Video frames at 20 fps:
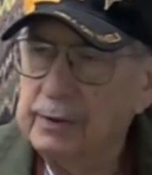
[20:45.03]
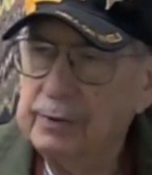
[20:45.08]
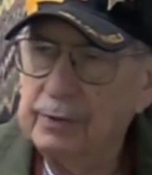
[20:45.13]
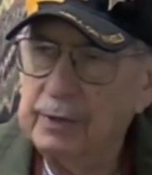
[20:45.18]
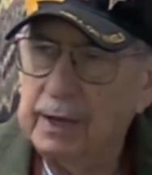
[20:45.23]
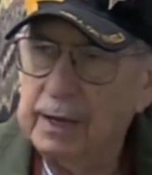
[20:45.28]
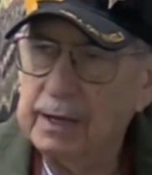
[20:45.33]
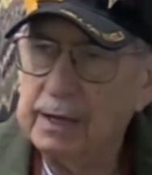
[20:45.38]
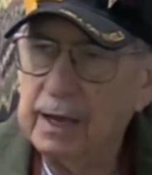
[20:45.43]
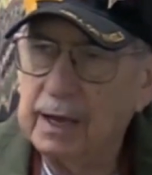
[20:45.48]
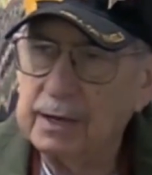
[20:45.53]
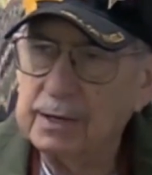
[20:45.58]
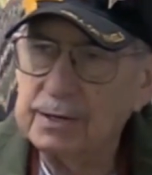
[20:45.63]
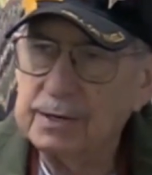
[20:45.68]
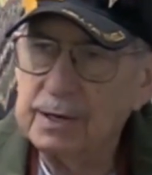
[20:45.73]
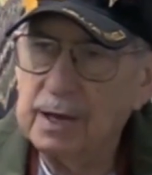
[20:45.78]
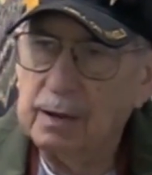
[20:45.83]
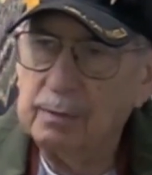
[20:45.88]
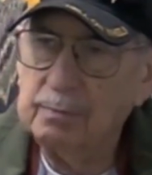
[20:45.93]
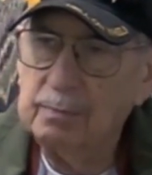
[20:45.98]
I think,
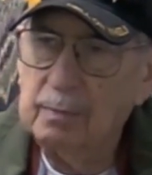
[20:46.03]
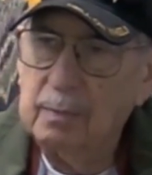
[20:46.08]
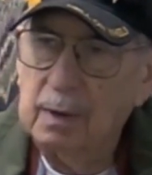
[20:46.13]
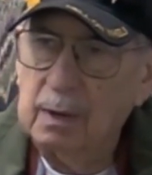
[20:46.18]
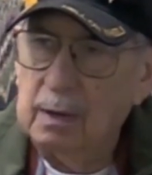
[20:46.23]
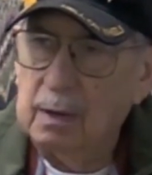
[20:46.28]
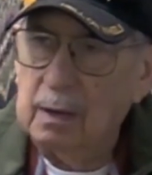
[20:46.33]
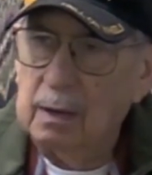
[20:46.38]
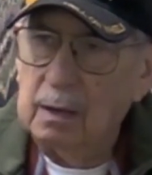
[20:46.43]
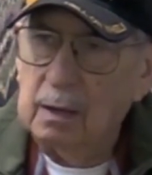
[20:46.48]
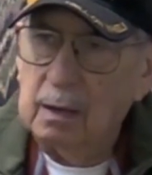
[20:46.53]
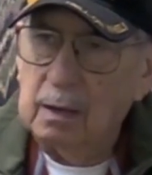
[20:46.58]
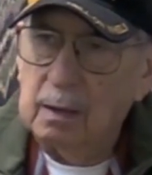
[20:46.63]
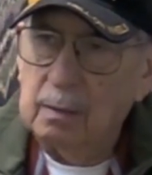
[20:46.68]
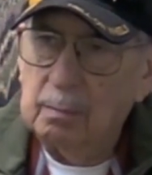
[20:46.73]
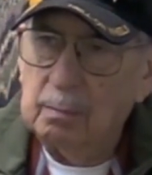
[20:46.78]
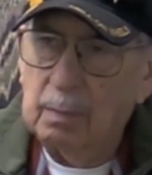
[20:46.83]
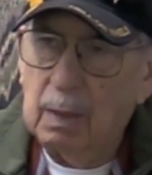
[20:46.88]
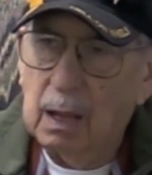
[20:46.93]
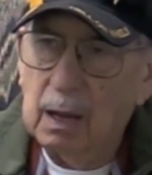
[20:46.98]
except
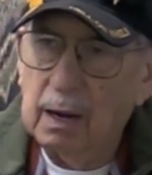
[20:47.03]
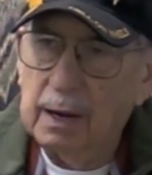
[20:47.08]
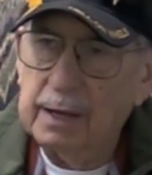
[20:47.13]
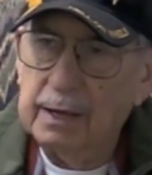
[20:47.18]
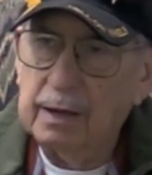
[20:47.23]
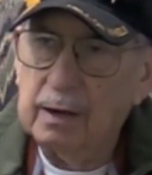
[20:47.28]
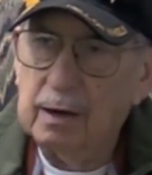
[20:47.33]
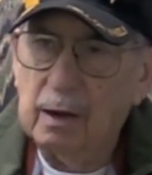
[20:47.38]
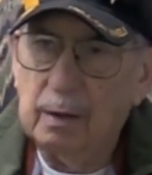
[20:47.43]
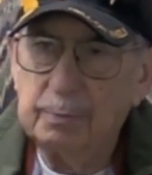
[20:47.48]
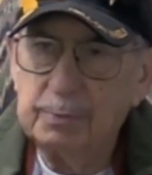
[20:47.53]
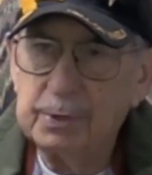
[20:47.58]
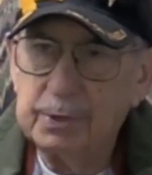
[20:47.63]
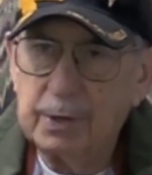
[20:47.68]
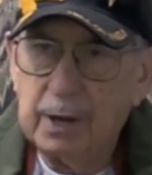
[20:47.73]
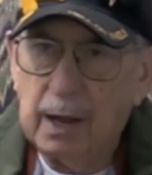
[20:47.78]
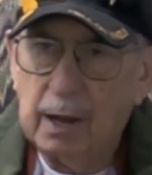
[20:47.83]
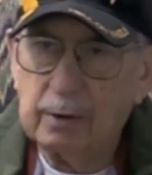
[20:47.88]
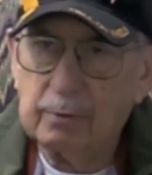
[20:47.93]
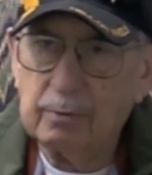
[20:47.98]
belly and
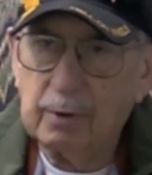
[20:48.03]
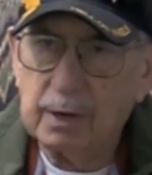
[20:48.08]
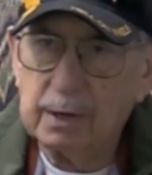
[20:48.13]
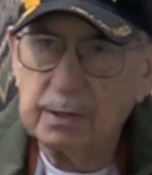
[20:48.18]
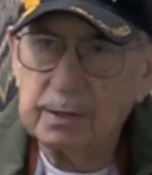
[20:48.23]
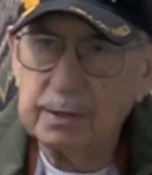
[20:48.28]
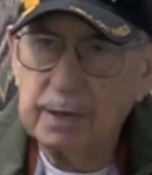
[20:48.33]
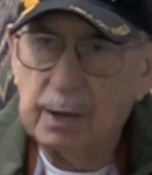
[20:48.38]
obstetrics.